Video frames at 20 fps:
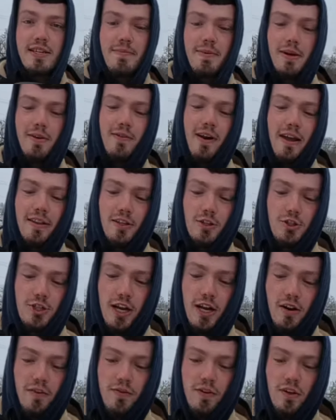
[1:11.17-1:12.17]
have been around this
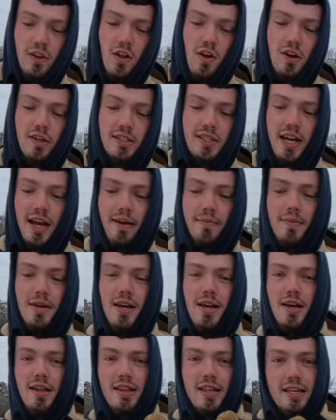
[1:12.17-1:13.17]
channel for a long time.
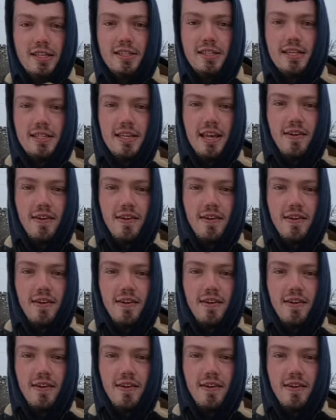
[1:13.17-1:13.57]
This is